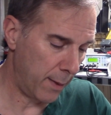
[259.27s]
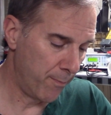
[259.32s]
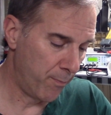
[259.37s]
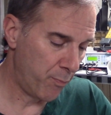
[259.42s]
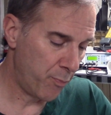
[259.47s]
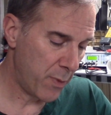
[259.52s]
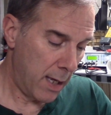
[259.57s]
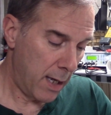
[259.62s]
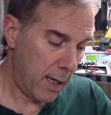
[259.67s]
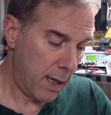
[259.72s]

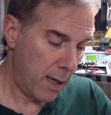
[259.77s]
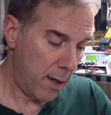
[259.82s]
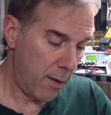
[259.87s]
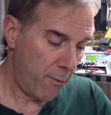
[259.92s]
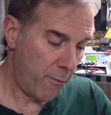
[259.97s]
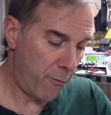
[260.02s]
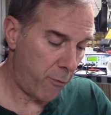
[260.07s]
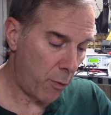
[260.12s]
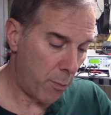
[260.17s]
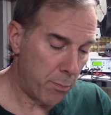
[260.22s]

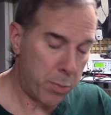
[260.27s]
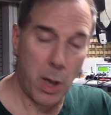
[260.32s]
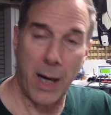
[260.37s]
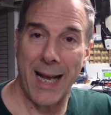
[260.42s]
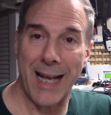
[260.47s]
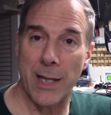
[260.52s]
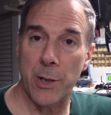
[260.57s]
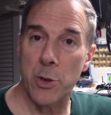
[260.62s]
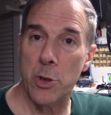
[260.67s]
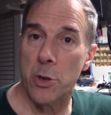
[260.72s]
For
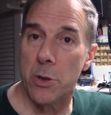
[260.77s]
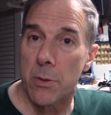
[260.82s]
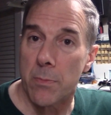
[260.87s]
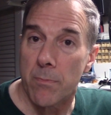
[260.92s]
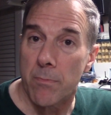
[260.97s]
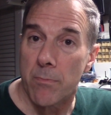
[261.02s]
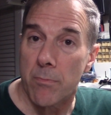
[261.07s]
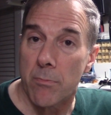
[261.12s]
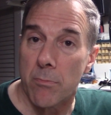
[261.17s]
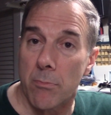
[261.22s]
brands,
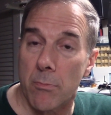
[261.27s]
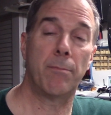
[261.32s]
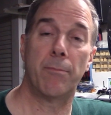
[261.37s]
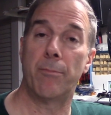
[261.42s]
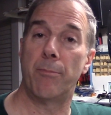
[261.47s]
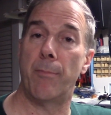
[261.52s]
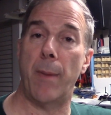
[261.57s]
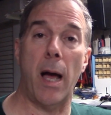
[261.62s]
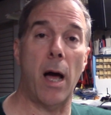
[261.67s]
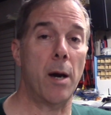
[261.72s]

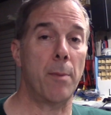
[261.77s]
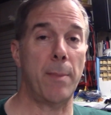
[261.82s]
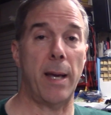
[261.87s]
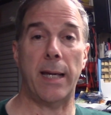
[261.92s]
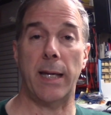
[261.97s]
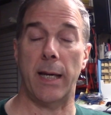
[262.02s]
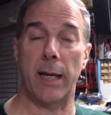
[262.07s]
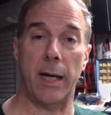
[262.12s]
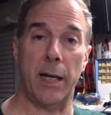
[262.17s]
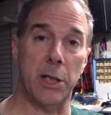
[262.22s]
not
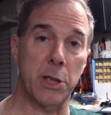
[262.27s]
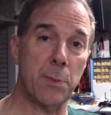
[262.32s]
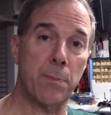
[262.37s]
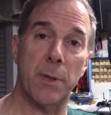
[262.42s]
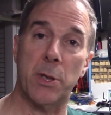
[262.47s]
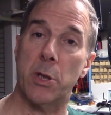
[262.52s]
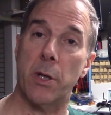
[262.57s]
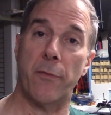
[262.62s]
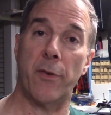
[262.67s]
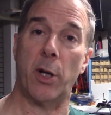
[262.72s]
making any
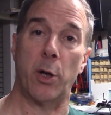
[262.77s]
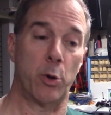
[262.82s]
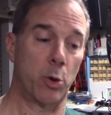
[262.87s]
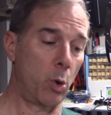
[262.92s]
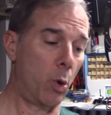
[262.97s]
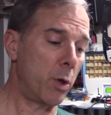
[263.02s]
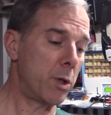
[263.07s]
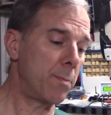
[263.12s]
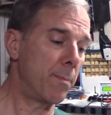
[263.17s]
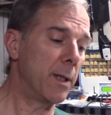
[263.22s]
specific
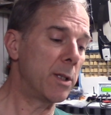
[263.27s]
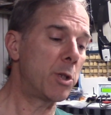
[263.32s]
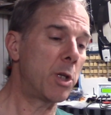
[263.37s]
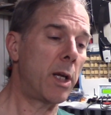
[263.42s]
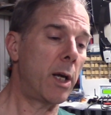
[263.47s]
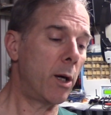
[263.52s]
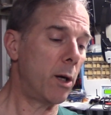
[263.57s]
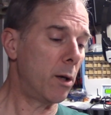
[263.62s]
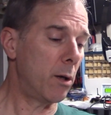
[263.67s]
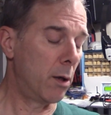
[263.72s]
endorsements
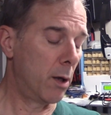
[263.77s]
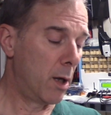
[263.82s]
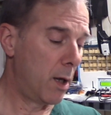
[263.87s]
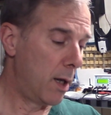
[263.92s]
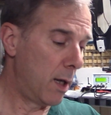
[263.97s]
here.